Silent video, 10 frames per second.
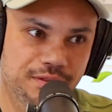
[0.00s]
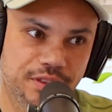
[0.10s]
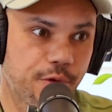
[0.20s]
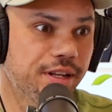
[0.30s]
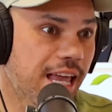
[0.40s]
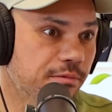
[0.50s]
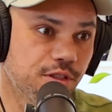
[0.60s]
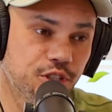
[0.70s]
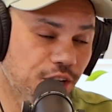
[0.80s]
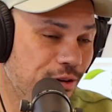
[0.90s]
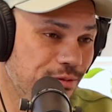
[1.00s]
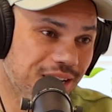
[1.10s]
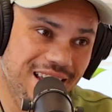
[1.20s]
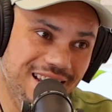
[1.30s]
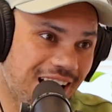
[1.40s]
they would have came to the show
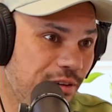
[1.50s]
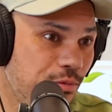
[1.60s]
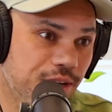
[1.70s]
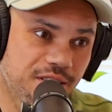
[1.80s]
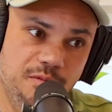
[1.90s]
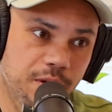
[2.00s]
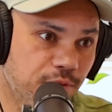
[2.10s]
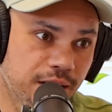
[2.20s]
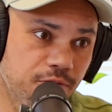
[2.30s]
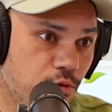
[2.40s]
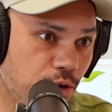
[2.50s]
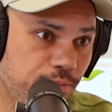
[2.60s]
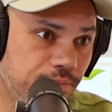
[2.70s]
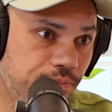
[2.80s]
and I wouldn't have been ready for them.